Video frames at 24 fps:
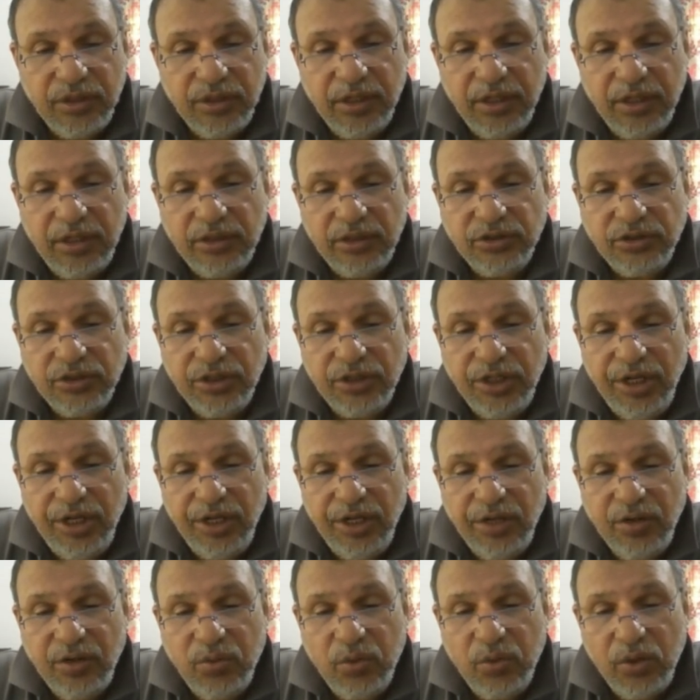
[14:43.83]
is
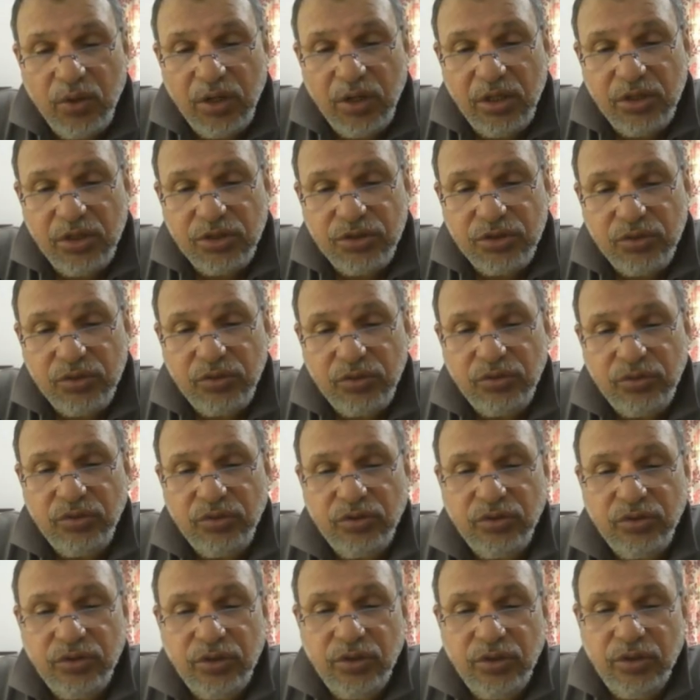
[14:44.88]
equal to
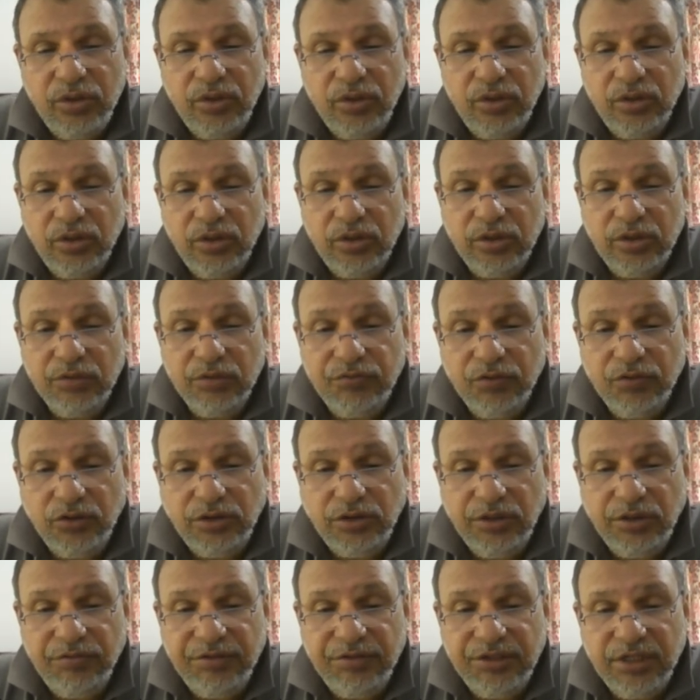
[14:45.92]
the force
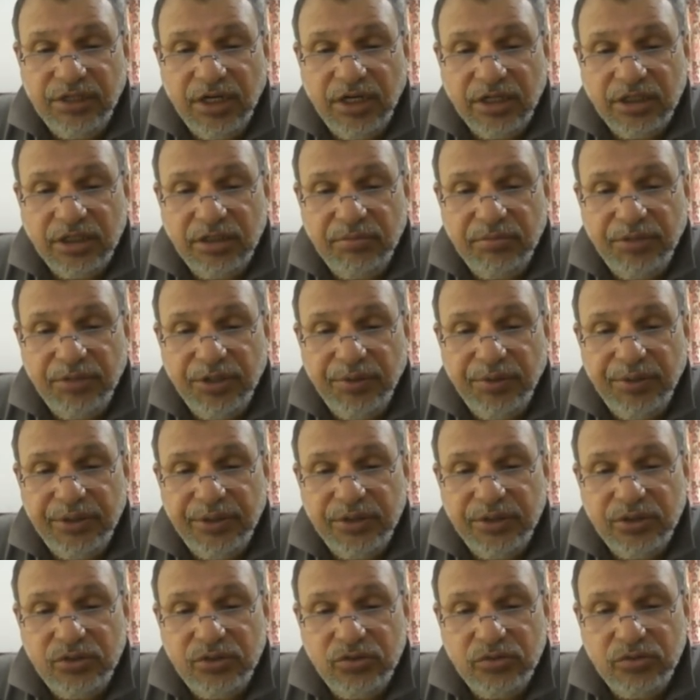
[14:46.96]
of attraction between
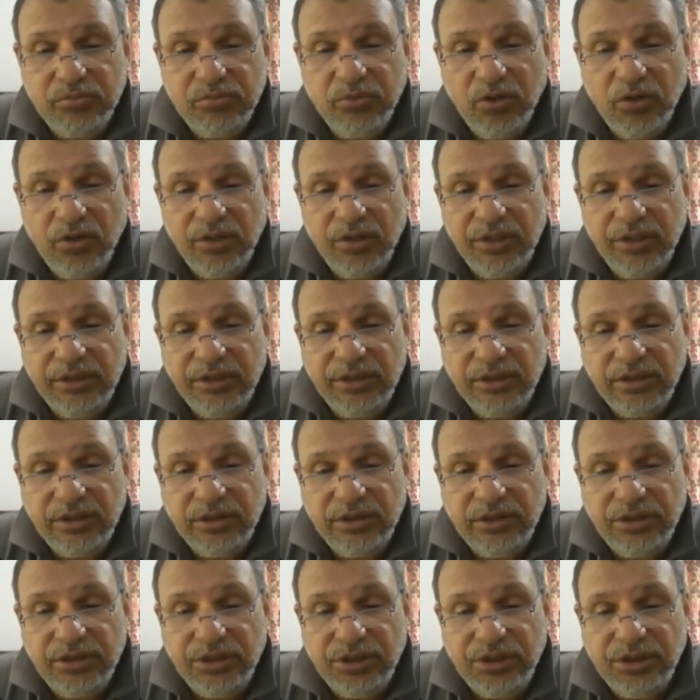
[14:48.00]
the two bodies is
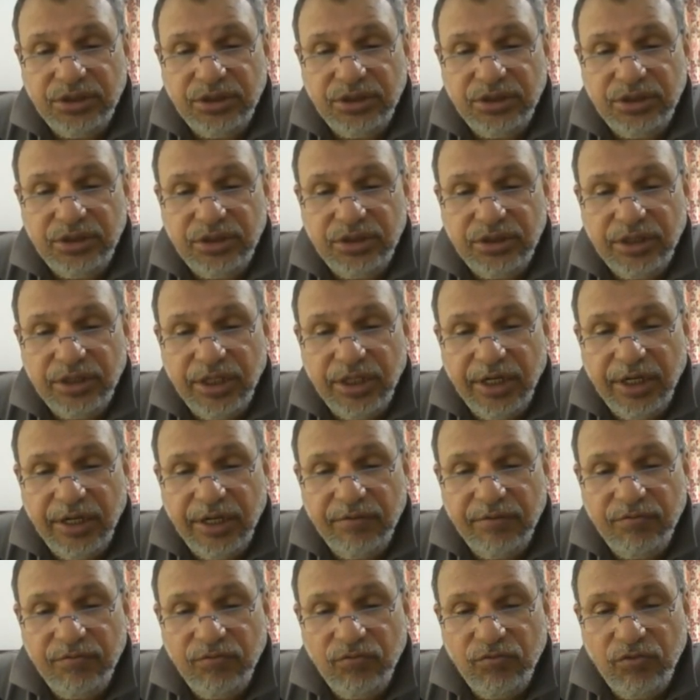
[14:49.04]

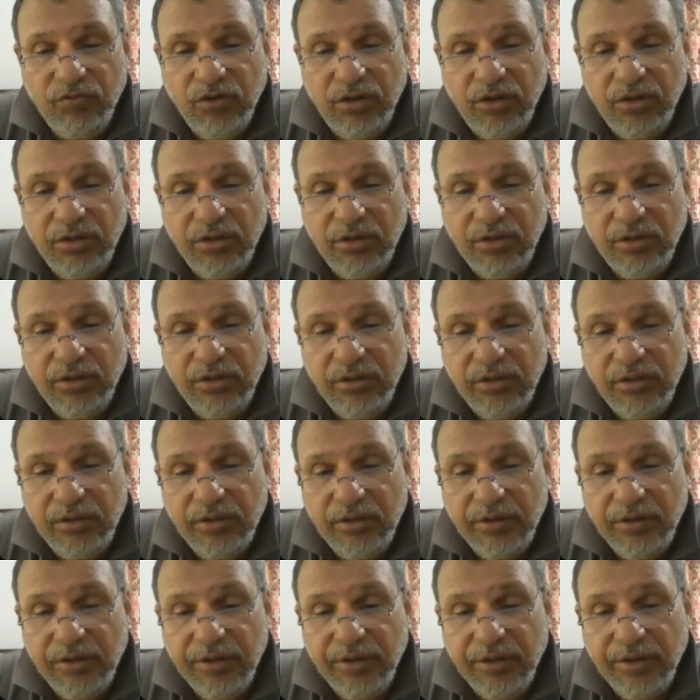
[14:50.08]
gm1
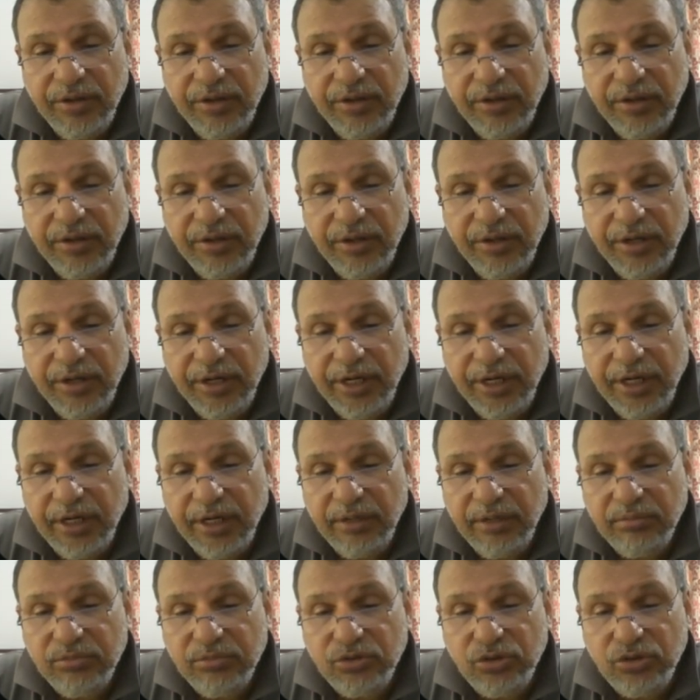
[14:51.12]

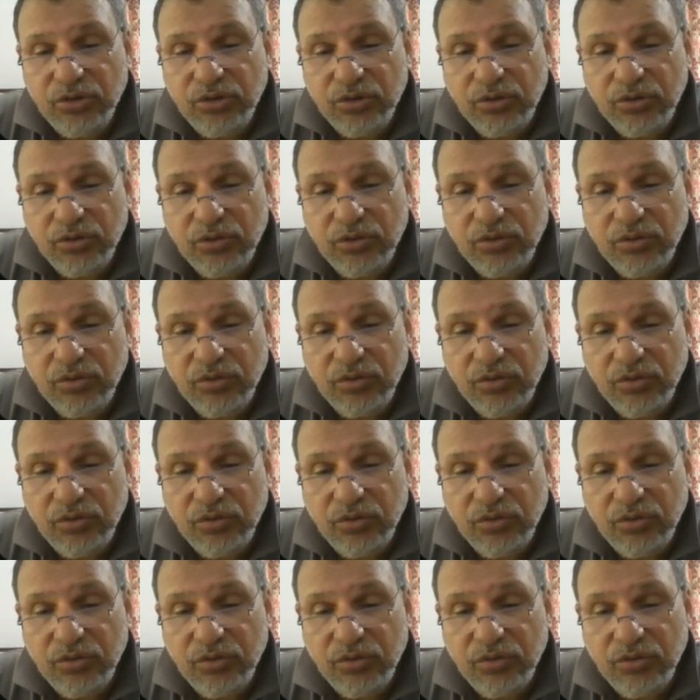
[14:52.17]
m2